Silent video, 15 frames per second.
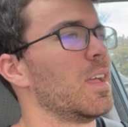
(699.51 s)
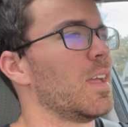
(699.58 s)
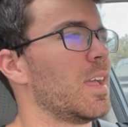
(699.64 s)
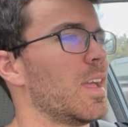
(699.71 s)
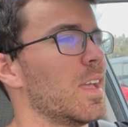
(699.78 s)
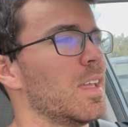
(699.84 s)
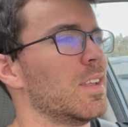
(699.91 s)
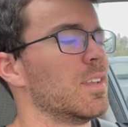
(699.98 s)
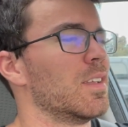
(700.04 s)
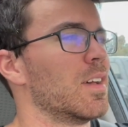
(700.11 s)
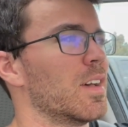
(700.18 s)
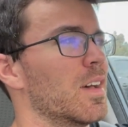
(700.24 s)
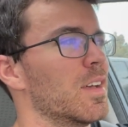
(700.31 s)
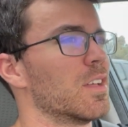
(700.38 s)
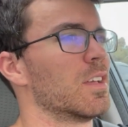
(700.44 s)
and
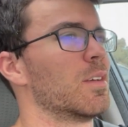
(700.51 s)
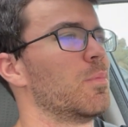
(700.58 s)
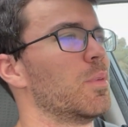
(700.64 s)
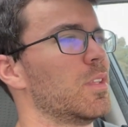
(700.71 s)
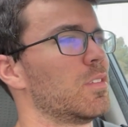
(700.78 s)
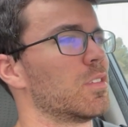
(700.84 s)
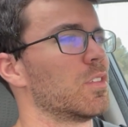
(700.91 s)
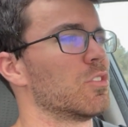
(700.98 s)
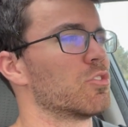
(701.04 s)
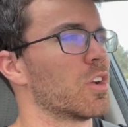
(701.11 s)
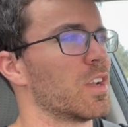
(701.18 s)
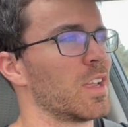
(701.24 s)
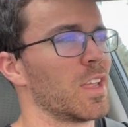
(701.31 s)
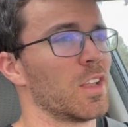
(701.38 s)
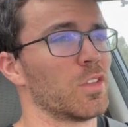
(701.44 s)
uh, basically try
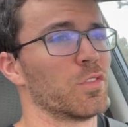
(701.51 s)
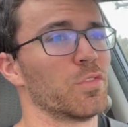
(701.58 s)
to get as